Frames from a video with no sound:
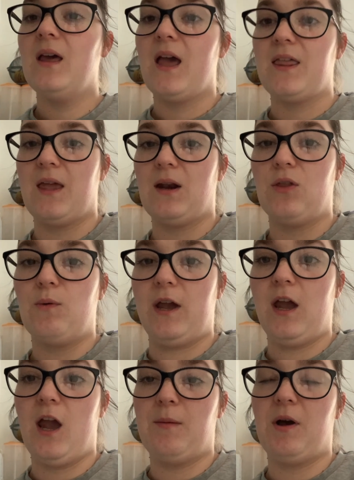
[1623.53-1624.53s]
And then on the way
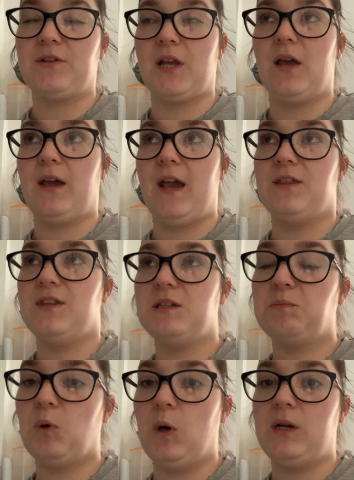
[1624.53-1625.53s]
home, I was like, okay, at this
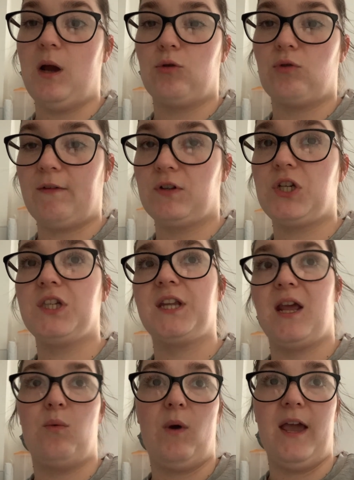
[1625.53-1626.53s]
point, I'd rather she
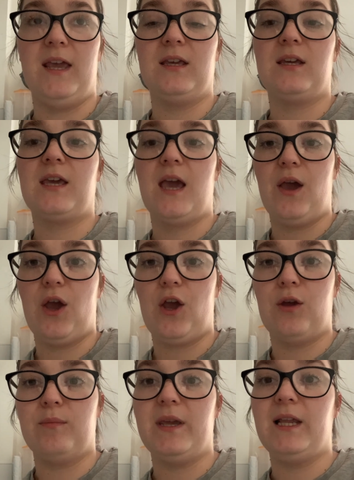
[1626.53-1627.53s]
stay awake, get
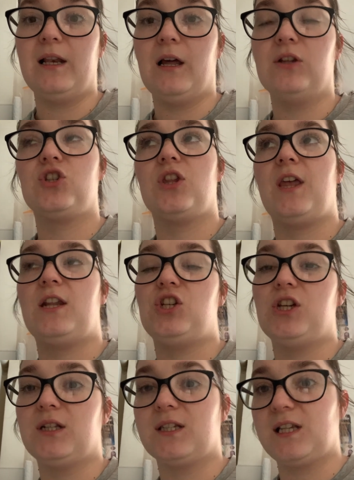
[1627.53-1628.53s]
home, eat lunch, then
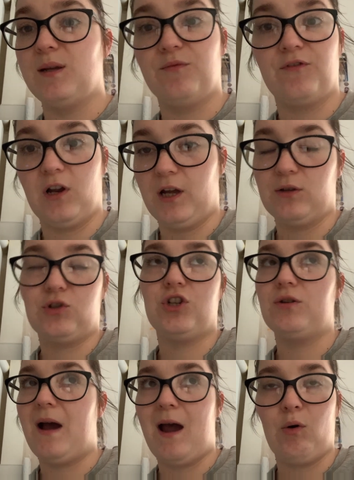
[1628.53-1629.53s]
she can sleep for like
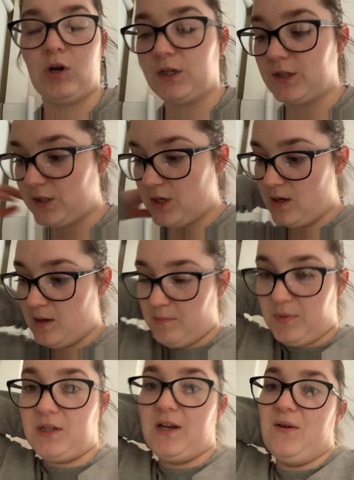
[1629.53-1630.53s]
2 hours.
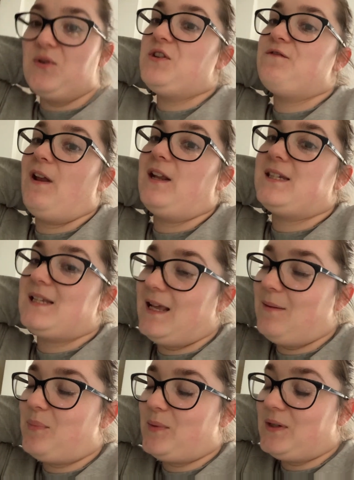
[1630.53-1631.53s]
But no, she fell
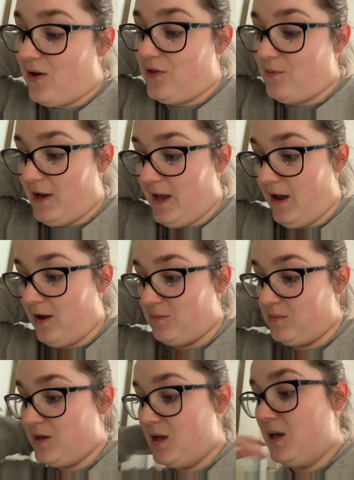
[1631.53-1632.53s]
asleep on the way
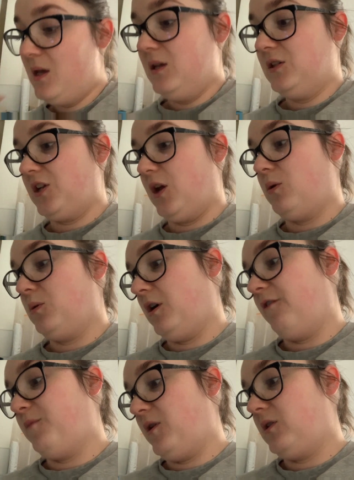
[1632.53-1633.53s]
home. So
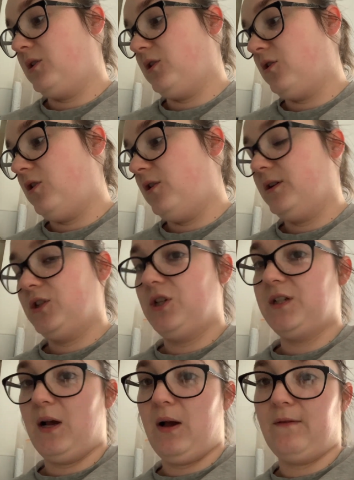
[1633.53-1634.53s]
I've put her in her cot and she's
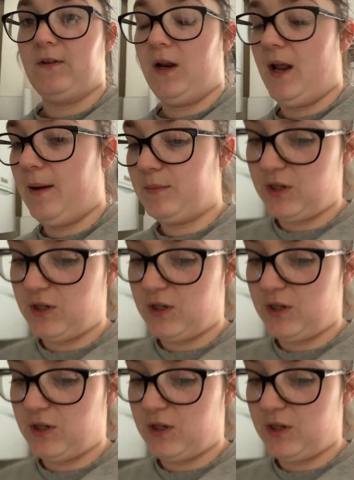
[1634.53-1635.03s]
now having a nap.